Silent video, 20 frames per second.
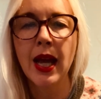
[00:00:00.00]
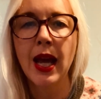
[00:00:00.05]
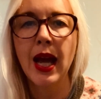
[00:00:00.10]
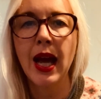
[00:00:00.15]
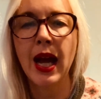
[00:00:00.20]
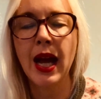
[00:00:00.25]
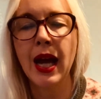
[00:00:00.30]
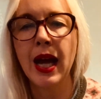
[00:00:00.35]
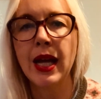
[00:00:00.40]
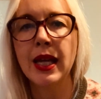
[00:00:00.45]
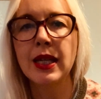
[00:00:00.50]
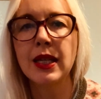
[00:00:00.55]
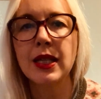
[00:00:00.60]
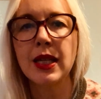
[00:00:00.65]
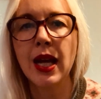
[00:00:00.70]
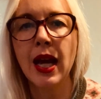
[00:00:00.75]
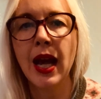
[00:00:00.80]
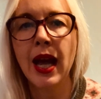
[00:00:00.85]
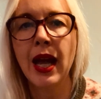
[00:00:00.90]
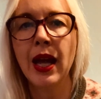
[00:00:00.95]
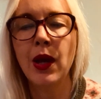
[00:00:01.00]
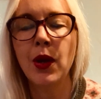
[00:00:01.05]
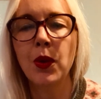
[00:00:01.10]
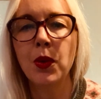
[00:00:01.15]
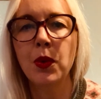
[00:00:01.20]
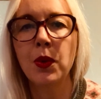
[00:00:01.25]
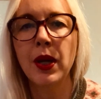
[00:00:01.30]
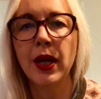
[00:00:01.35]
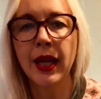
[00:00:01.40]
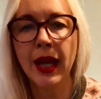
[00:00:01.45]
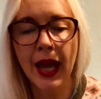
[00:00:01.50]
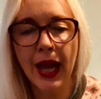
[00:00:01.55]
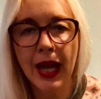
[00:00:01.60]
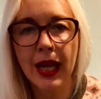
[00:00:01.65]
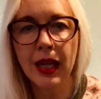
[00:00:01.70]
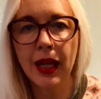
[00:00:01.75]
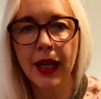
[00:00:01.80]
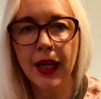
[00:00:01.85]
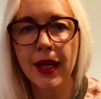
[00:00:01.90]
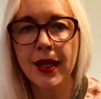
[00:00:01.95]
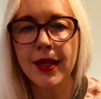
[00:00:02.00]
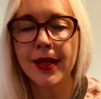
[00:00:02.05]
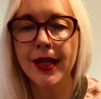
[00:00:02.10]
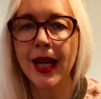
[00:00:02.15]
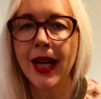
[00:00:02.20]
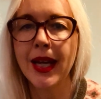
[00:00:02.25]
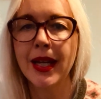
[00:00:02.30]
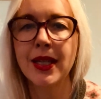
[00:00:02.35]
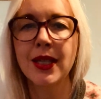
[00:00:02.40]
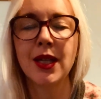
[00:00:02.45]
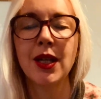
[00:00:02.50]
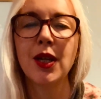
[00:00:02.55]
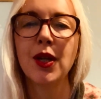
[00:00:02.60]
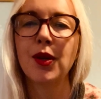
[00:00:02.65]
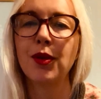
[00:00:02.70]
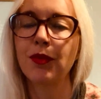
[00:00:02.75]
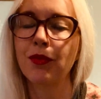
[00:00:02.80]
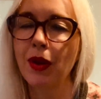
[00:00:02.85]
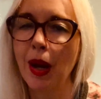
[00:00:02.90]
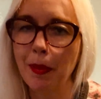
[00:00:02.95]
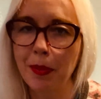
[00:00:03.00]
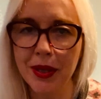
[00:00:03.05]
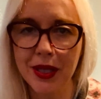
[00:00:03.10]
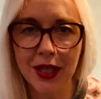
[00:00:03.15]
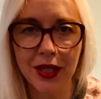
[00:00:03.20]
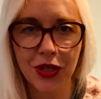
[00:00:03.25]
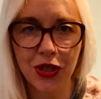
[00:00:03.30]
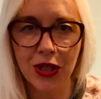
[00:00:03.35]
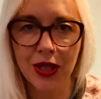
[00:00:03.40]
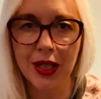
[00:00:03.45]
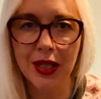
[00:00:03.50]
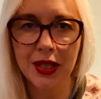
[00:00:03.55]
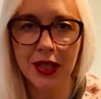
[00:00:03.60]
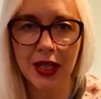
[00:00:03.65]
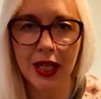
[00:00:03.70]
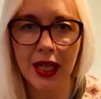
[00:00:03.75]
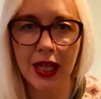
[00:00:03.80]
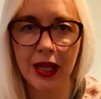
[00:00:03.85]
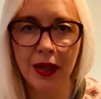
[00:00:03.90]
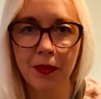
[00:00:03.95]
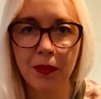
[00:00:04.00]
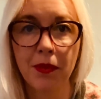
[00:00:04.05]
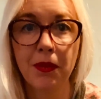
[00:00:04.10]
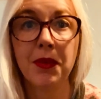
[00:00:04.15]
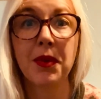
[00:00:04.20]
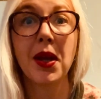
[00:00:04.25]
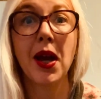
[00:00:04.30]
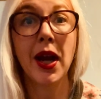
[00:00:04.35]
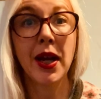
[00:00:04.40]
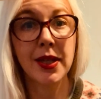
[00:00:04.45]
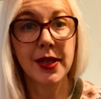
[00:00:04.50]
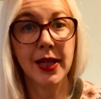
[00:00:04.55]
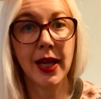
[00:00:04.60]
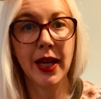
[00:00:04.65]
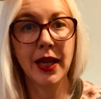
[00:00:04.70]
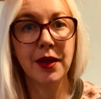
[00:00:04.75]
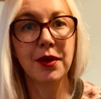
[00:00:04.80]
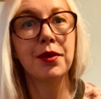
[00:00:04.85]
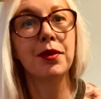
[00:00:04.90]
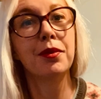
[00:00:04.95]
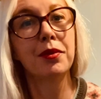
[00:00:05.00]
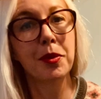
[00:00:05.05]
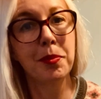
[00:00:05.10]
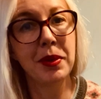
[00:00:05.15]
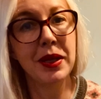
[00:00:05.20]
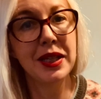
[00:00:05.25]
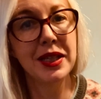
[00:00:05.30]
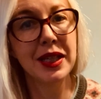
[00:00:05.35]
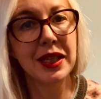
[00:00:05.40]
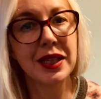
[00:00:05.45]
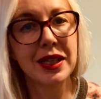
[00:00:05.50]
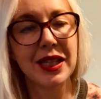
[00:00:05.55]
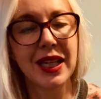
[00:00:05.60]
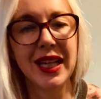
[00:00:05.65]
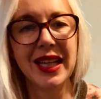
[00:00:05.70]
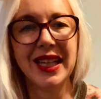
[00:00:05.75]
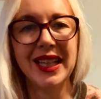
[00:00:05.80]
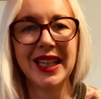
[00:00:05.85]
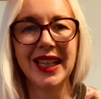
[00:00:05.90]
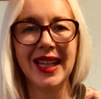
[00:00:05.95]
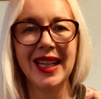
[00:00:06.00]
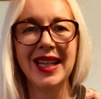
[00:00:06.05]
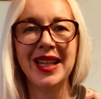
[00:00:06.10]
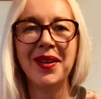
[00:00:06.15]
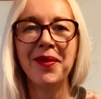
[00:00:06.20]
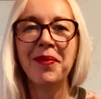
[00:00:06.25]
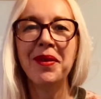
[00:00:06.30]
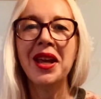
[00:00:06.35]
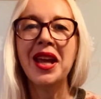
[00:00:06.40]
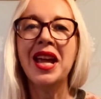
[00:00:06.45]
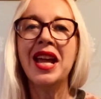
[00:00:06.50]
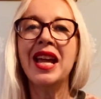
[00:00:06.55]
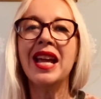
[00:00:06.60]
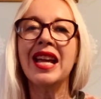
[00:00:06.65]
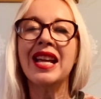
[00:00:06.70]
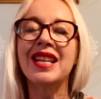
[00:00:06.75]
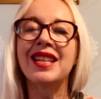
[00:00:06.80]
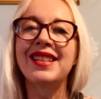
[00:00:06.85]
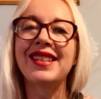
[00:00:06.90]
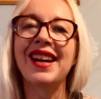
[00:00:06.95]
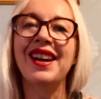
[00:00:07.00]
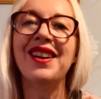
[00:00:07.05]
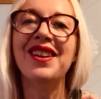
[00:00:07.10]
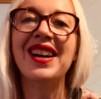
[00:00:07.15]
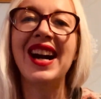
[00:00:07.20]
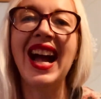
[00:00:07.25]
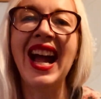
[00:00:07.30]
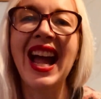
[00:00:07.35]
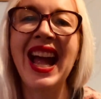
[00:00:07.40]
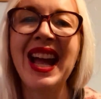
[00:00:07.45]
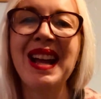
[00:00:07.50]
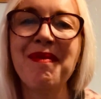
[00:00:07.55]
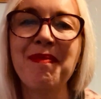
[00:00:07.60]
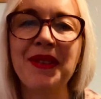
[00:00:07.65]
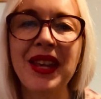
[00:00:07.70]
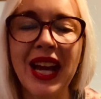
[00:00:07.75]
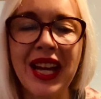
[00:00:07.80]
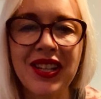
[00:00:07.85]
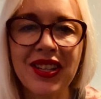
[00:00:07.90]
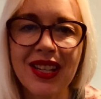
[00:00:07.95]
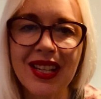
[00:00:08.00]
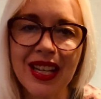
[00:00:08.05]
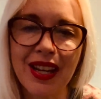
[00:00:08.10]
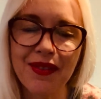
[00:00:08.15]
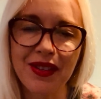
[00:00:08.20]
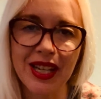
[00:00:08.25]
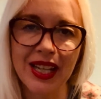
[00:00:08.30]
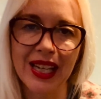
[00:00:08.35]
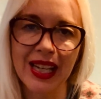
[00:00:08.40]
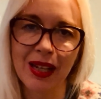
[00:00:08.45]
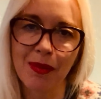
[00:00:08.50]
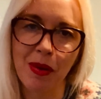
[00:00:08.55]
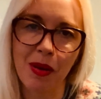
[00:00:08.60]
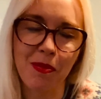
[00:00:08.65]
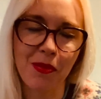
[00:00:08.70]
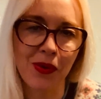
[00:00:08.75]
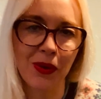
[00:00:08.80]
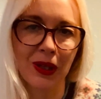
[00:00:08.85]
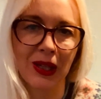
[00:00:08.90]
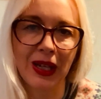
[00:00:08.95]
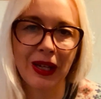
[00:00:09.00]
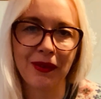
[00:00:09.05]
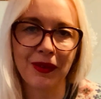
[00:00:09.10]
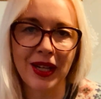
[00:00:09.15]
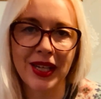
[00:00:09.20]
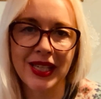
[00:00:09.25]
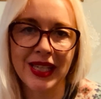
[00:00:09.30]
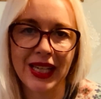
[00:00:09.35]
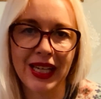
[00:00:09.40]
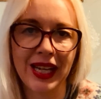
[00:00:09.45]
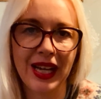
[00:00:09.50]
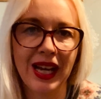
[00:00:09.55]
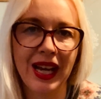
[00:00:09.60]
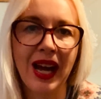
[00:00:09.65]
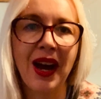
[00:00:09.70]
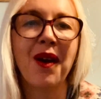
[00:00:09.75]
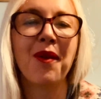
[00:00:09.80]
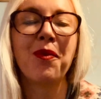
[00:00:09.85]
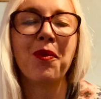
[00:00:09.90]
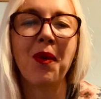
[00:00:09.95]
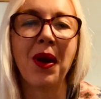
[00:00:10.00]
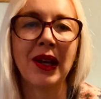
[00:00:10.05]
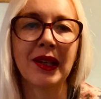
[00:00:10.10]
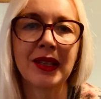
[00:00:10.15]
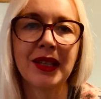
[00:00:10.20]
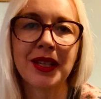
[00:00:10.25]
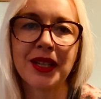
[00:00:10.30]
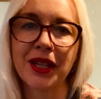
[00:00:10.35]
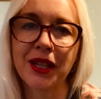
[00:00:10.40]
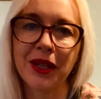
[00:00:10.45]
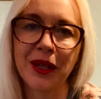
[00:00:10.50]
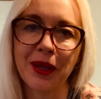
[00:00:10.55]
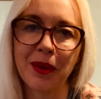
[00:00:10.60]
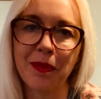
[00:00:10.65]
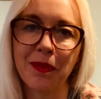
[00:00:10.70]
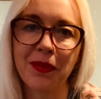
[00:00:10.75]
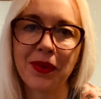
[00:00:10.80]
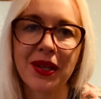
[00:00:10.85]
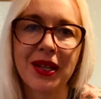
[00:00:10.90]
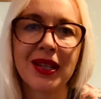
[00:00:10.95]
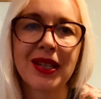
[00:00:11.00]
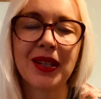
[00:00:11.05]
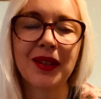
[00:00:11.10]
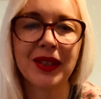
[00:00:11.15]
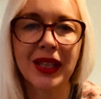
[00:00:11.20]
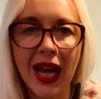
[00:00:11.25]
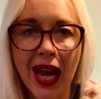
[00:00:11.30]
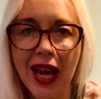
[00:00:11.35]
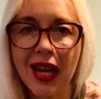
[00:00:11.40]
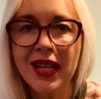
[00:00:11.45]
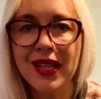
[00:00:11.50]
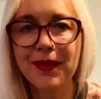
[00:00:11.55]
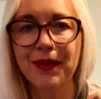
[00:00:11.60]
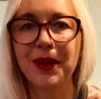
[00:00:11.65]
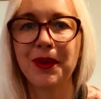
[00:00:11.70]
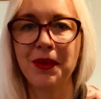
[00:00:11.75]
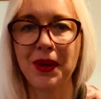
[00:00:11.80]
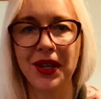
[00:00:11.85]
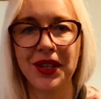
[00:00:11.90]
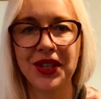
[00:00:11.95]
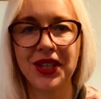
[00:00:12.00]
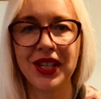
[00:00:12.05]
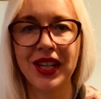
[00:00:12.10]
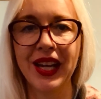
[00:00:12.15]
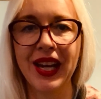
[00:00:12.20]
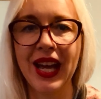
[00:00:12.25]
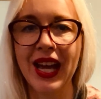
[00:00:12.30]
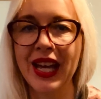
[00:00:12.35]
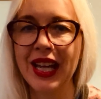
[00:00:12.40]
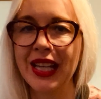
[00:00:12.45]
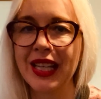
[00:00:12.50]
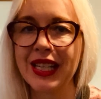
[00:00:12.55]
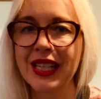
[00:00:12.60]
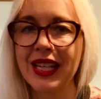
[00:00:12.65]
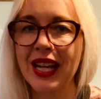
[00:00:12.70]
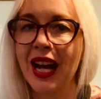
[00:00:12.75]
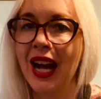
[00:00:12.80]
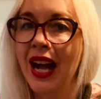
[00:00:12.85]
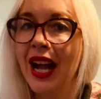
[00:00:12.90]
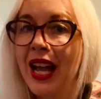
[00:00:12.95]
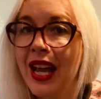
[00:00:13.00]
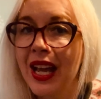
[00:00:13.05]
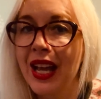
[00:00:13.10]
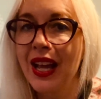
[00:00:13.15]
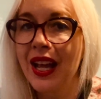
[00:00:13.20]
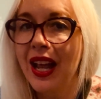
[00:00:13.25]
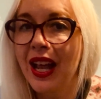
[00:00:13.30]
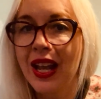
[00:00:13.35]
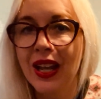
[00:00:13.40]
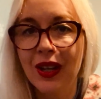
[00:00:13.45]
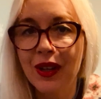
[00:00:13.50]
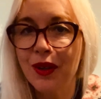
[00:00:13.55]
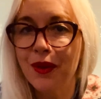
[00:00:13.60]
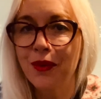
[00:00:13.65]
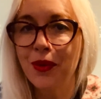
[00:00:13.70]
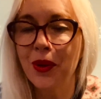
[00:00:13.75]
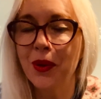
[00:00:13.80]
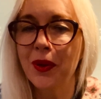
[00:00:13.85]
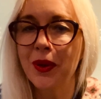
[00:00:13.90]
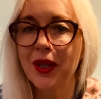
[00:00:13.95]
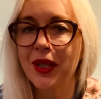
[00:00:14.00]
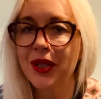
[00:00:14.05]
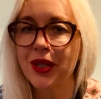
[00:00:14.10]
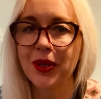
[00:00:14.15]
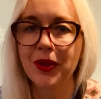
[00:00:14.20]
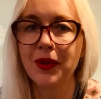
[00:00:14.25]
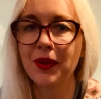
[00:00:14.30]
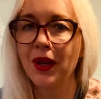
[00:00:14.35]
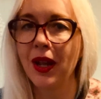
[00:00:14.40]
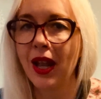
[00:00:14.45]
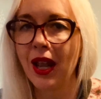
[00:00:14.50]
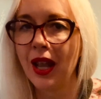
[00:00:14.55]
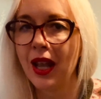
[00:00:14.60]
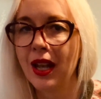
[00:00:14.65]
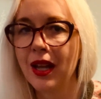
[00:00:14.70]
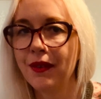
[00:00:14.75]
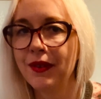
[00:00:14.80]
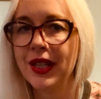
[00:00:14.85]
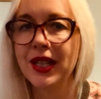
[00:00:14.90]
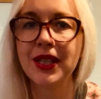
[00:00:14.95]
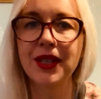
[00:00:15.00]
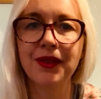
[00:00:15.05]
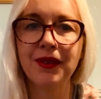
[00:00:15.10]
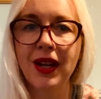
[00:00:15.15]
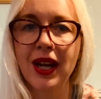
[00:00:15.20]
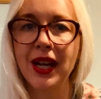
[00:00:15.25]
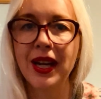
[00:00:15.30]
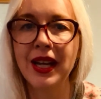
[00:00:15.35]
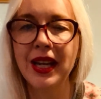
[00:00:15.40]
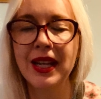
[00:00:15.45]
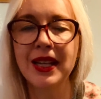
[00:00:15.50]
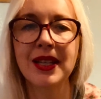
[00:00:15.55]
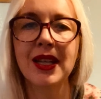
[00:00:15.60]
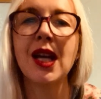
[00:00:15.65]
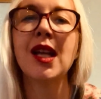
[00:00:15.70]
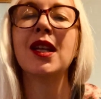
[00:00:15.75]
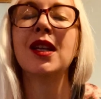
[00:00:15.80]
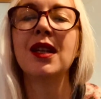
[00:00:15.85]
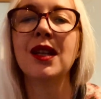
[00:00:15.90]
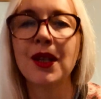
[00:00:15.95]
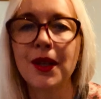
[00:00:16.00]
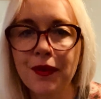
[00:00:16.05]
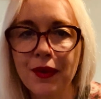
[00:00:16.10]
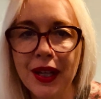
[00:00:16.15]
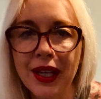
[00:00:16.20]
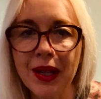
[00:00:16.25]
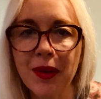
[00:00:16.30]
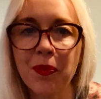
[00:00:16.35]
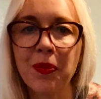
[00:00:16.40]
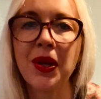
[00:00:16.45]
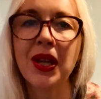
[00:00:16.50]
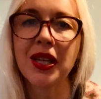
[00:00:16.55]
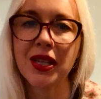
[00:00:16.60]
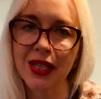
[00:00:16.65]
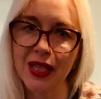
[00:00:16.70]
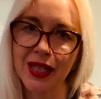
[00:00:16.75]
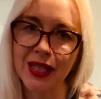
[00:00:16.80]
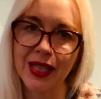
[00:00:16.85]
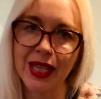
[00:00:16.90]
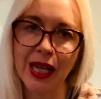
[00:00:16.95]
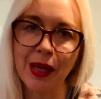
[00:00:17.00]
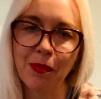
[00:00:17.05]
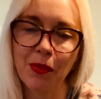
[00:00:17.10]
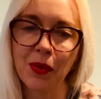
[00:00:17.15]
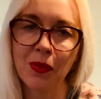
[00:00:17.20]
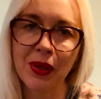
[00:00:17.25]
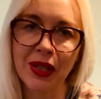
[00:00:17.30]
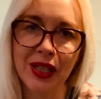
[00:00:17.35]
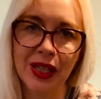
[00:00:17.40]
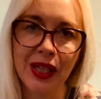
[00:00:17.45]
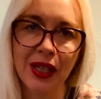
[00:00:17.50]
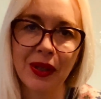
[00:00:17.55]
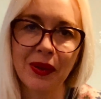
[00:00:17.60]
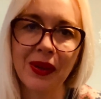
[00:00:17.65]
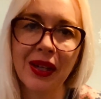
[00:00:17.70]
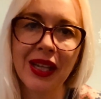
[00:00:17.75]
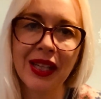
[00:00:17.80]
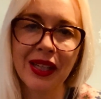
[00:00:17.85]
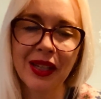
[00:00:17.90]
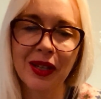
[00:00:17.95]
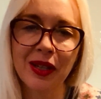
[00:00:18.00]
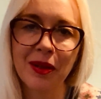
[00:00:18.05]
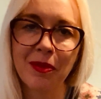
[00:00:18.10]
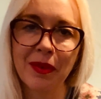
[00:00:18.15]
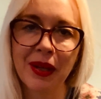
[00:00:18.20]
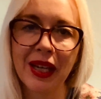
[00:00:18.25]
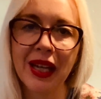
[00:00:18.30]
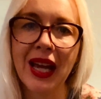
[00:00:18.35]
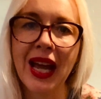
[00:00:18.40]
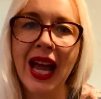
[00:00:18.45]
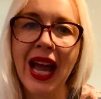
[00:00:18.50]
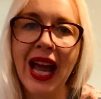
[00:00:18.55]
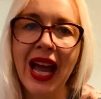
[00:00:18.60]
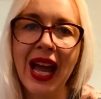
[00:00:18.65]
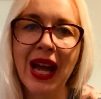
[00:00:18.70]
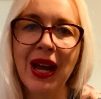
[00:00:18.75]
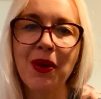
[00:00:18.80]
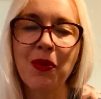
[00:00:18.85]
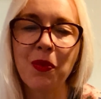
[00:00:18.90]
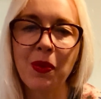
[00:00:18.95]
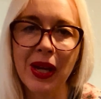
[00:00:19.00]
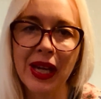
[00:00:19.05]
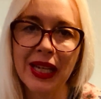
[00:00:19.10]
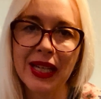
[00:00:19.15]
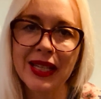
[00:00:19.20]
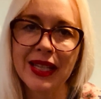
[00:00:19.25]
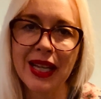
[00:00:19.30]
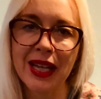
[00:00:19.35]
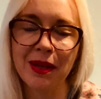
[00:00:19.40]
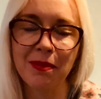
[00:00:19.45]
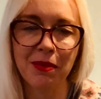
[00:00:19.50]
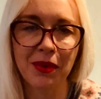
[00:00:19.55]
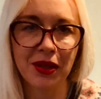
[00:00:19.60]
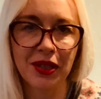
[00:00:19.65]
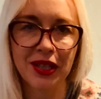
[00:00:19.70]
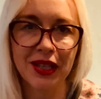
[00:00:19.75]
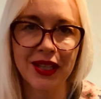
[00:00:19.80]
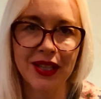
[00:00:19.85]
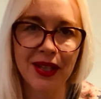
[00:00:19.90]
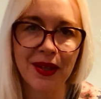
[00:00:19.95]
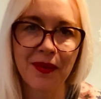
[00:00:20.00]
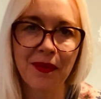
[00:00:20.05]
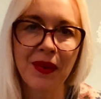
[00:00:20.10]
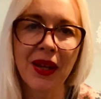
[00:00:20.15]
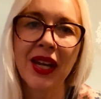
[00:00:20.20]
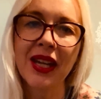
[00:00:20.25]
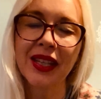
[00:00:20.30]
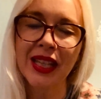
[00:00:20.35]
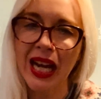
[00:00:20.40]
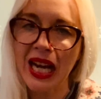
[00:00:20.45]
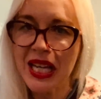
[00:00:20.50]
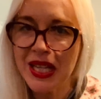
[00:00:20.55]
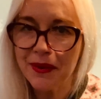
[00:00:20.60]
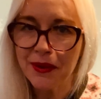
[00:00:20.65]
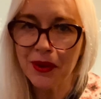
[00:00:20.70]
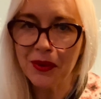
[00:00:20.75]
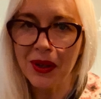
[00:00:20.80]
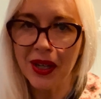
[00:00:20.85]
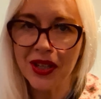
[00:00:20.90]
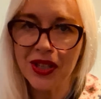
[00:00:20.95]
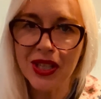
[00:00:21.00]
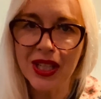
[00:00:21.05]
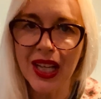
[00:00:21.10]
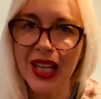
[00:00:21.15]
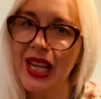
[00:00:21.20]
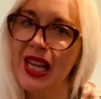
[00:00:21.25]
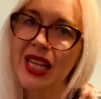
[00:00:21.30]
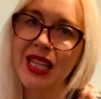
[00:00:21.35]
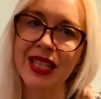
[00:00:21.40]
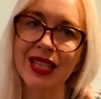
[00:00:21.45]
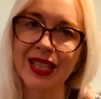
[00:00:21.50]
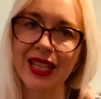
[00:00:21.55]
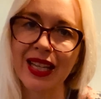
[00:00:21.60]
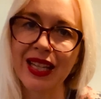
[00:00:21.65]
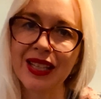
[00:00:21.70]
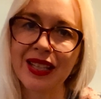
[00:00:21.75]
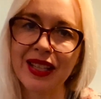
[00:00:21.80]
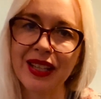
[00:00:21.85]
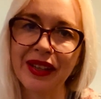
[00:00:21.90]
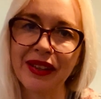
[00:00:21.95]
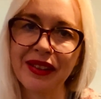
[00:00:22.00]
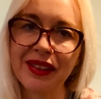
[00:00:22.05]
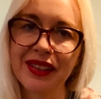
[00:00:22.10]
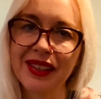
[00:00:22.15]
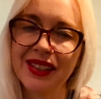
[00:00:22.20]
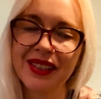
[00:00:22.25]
And how, again, like I said, repetition is key. I say repeating it. So that just gives you a little bit more of idea of what's to come. So thanks for watching, and I look forward to loving to rise and loving to sleep with you in the coming weeks and months. Thanks for watching, and see you soon.